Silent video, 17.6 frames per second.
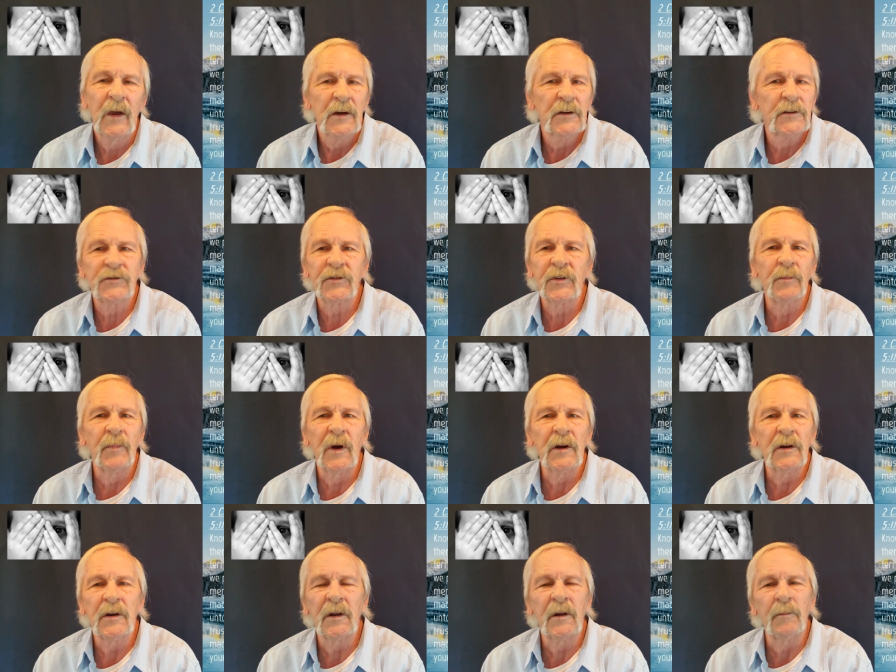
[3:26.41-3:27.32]
It's
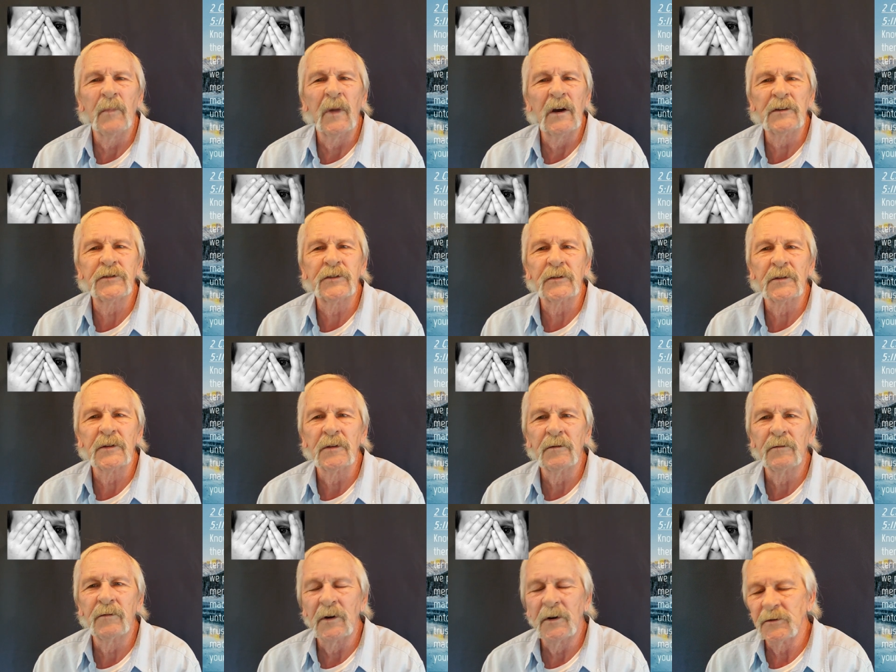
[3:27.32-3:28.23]
an amazing
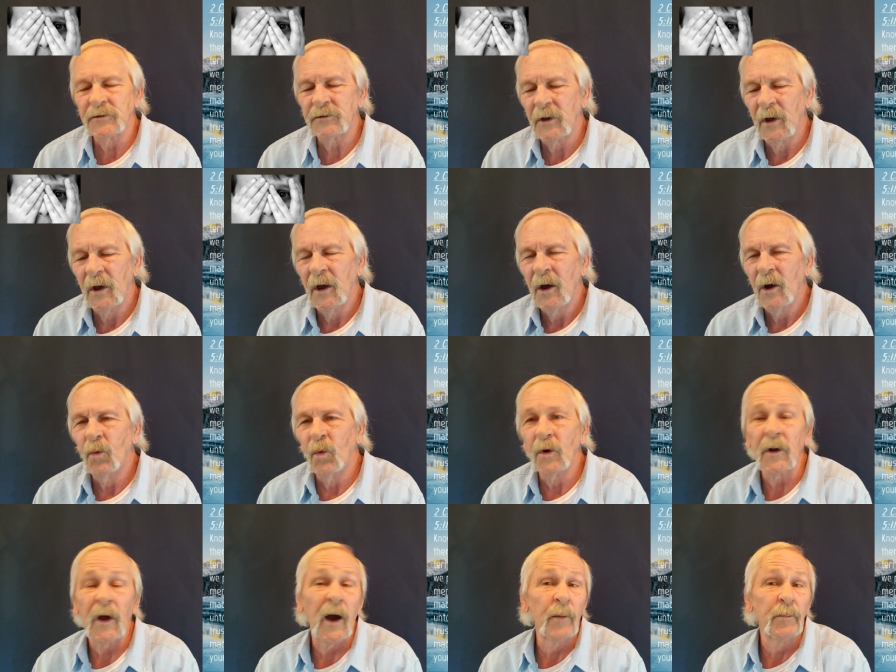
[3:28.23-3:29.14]
little verse.
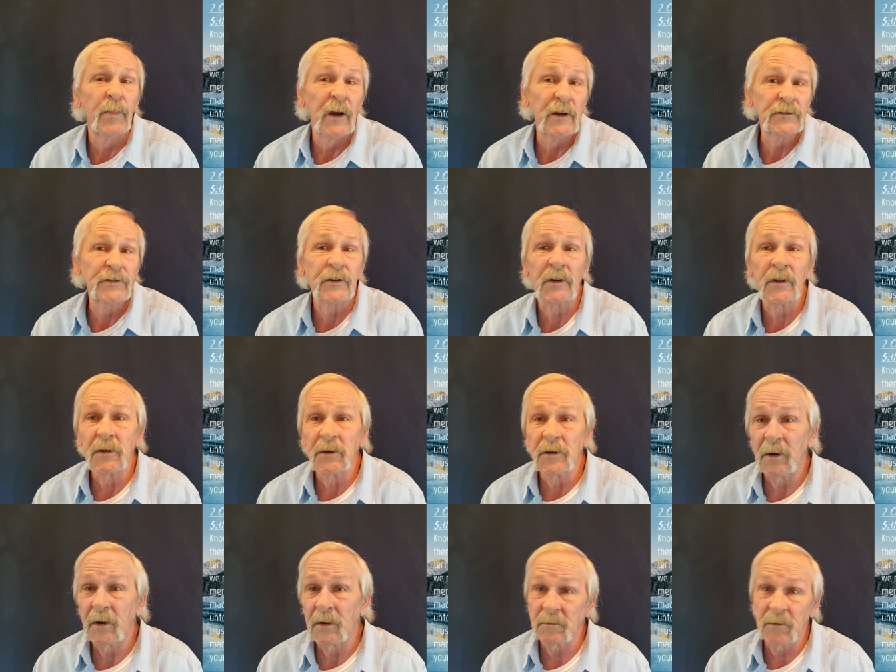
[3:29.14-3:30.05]
What I
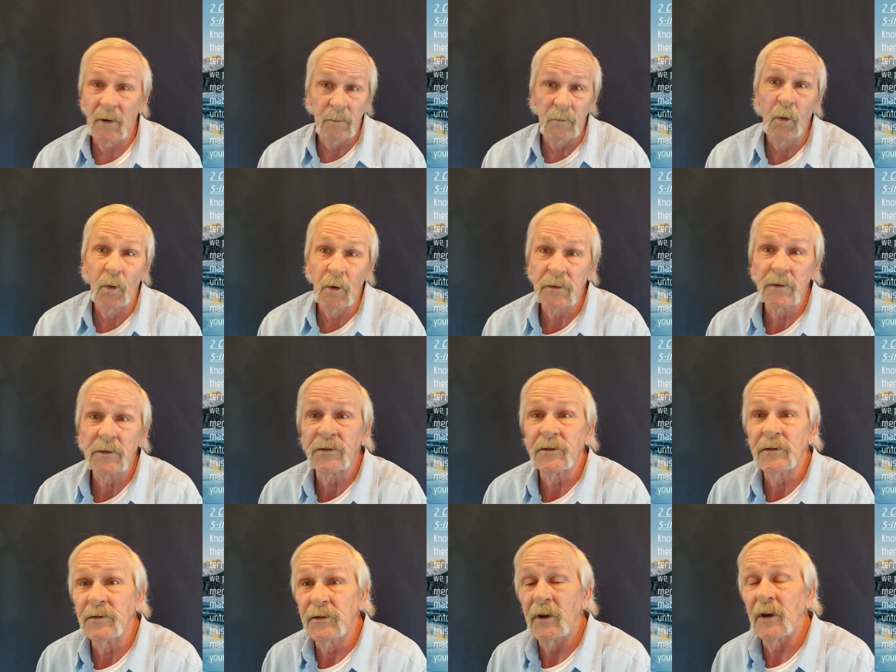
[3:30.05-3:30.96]
basically am going to
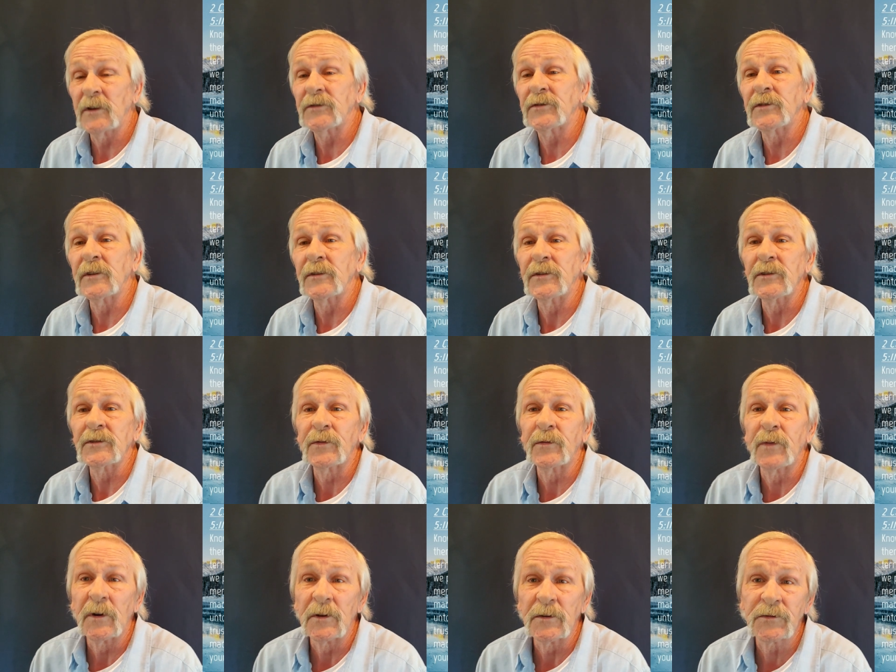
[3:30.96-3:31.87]
suggest that this
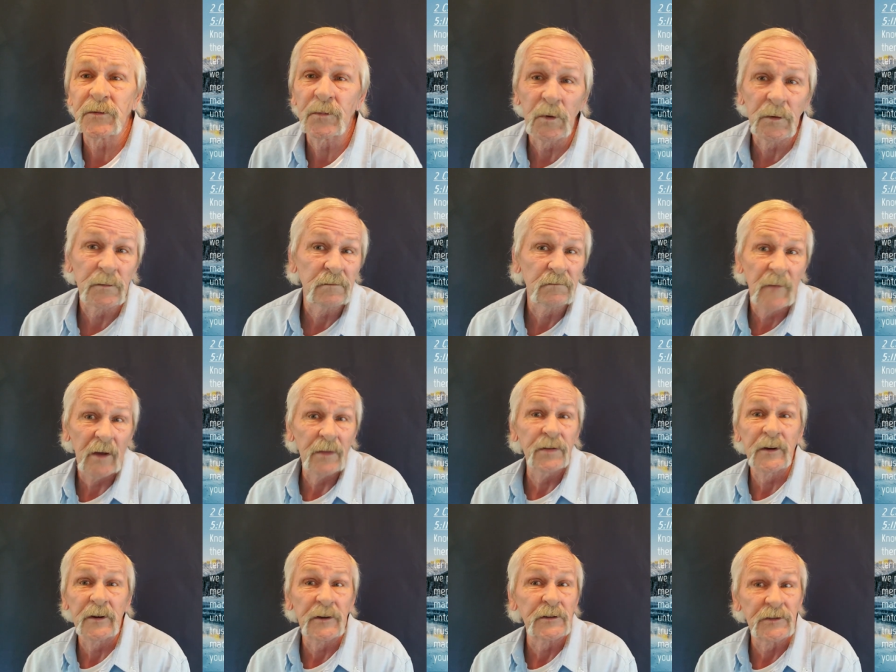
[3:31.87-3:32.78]
verse, what I
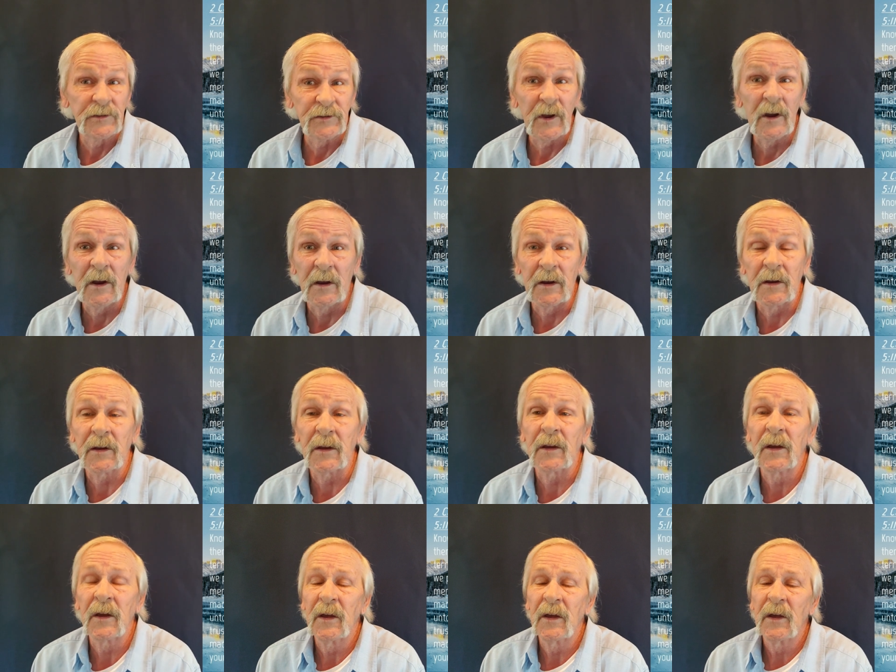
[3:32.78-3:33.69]
think it's saying,
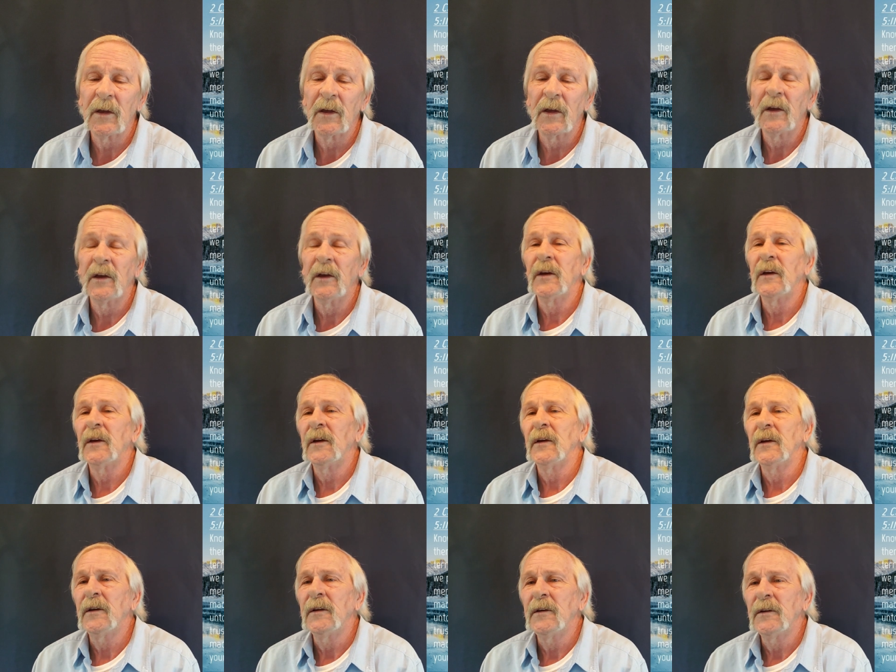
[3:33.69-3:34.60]

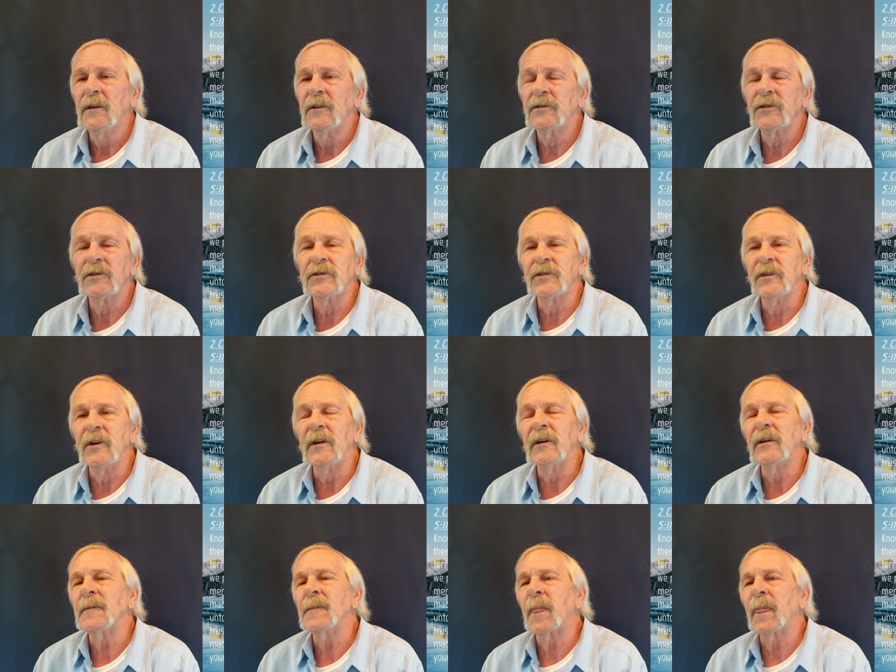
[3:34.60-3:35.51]
is that